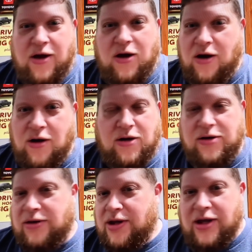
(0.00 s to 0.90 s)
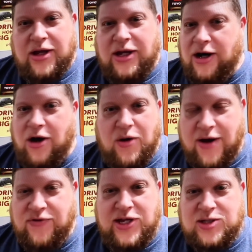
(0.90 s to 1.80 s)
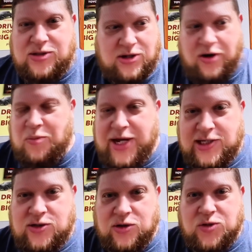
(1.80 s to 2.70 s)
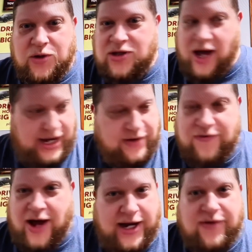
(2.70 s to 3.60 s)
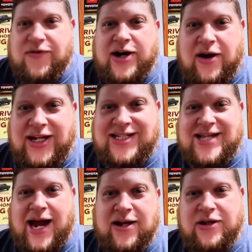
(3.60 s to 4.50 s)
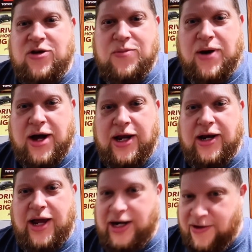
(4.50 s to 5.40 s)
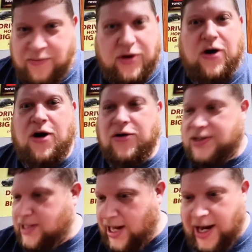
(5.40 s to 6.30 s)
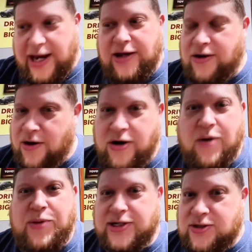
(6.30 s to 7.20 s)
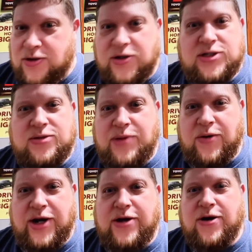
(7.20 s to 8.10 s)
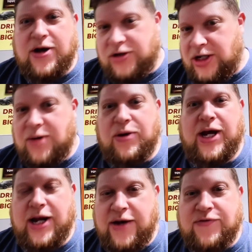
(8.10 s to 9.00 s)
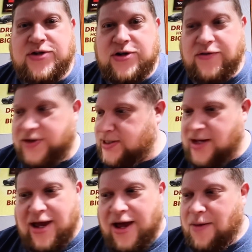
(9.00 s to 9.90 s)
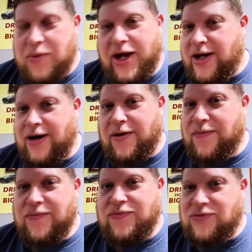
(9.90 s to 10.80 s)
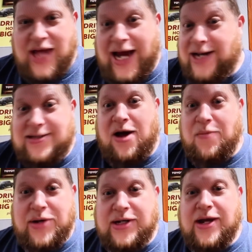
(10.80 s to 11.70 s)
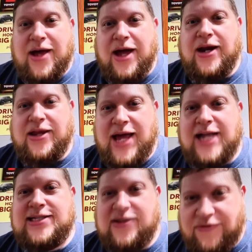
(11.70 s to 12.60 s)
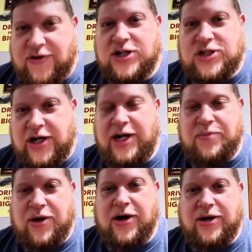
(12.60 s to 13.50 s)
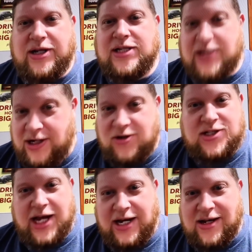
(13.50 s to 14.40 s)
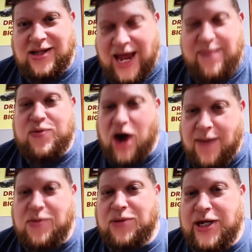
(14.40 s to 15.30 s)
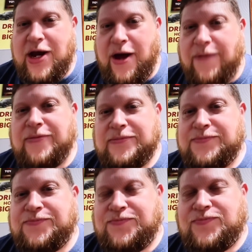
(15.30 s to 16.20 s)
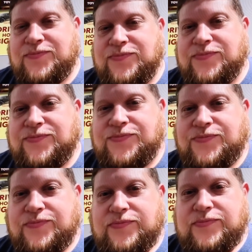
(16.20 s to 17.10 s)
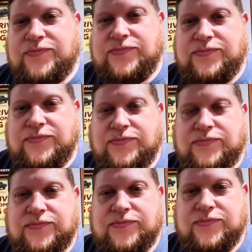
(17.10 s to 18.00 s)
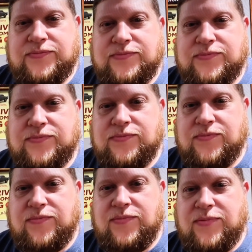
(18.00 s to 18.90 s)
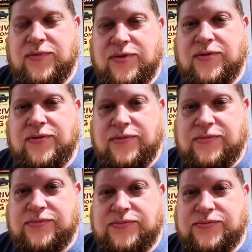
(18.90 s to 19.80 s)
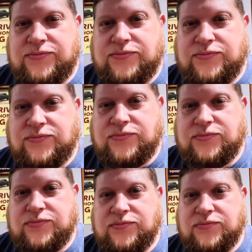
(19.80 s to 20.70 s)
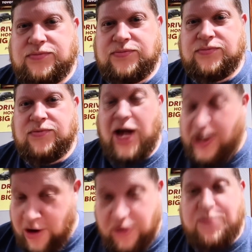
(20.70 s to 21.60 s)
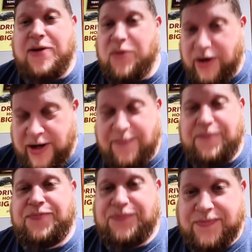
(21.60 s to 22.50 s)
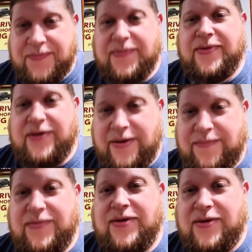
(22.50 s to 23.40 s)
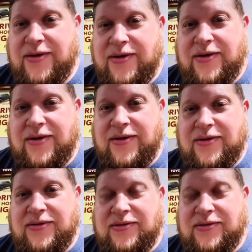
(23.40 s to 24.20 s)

all you know of these certain pistols," with I can I can find out exactly who bought it and yep. give them a call and say, "Hey, your your pistol has been recalled. You need to bring it in for service." But you know, that has not been done, and that's the frustrating part. And I'm like, assuming Toyota actually has like a scanning system where it puts it in the computer, whereas you probably had to go through paperwork. I had to go through paperwork. Yeah, yeah. they it should be easier for them